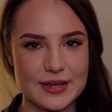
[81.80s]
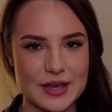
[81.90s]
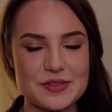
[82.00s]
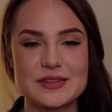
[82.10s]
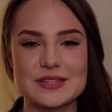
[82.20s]
I
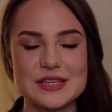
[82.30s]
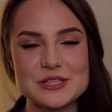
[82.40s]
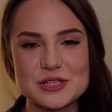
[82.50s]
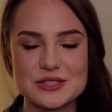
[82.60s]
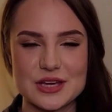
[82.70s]
think that's
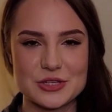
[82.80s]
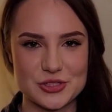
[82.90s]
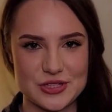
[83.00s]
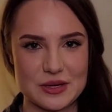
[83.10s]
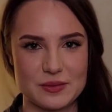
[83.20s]
easiest to
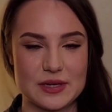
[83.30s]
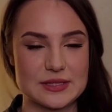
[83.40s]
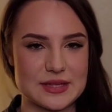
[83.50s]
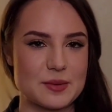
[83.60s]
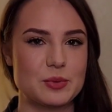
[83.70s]
understand with an
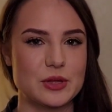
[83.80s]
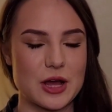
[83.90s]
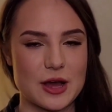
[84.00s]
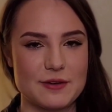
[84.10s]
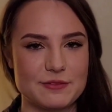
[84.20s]
example
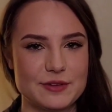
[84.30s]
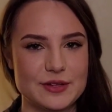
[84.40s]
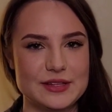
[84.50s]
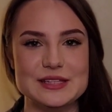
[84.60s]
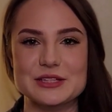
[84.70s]
of
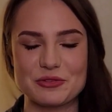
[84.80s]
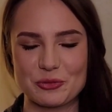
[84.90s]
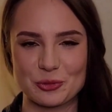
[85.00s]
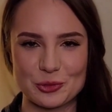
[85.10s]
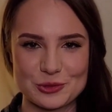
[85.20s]
these different
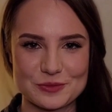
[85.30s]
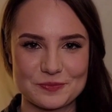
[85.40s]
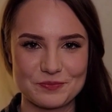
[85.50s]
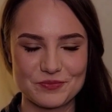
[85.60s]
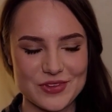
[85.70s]
roles.
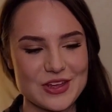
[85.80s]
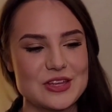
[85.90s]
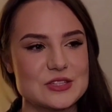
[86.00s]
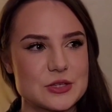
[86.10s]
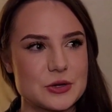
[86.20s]

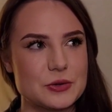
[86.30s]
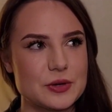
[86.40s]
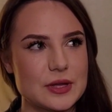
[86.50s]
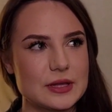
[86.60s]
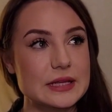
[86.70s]
So
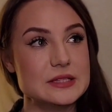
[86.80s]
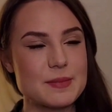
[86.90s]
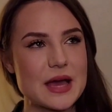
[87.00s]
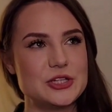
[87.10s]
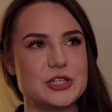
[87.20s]
let's
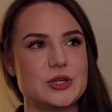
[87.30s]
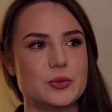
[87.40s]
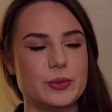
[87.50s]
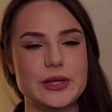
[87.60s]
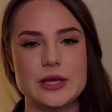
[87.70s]
imagine
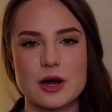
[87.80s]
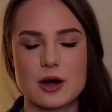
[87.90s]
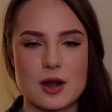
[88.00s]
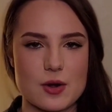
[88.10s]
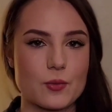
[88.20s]
we
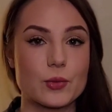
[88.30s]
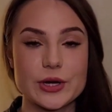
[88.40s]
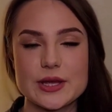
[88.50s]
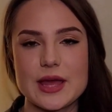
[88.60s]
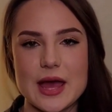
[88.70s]
are
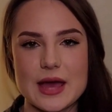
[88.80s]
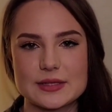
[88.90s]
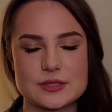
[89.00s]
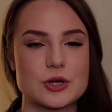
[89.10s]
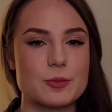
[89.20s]
working at
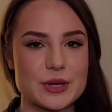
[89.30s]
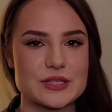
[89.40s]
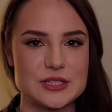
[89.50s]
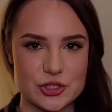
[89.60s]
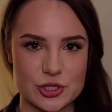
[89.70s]
Starbucks
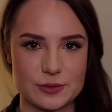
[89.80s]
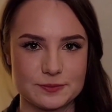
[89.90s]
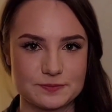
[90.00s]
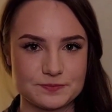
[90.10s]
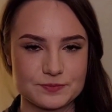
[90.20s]
Digital.
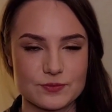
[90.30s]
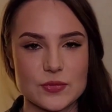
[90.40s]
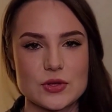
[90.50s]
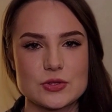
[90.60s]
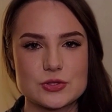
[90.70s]

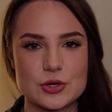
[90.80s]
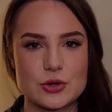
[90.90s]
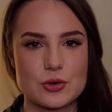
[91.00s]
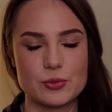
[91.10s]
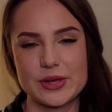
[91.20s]

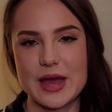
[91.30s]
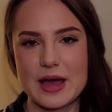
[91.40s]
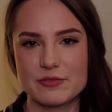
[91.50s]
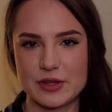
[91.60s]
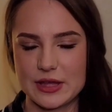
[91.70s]
So we
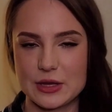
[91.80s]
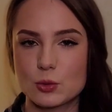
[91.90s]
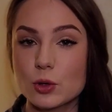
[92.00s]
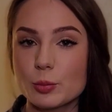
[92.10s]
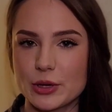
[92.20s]
have a
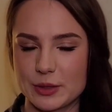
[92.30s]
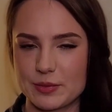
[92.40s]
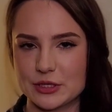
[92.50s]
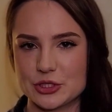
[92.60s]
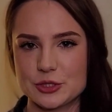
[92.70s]
core product
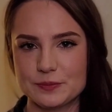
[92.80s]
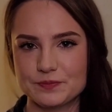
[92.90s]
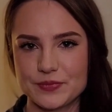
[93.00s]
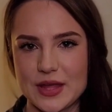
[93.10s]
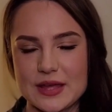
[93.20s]
manager,
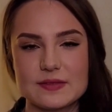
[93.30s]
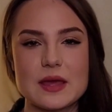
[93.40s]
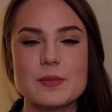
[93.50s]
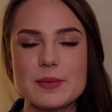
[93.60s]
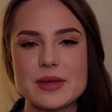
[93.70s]
and they
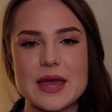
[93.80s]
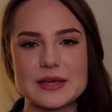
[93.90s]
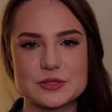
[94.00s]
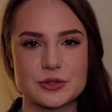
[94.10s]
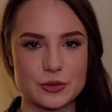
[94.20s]
might be
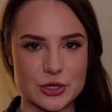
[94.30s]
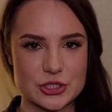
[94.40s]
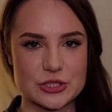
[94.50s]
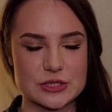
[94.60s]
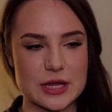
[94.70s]
answering
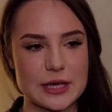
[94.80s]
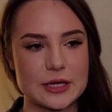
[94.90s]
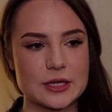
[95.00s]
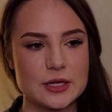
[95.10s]
questions like,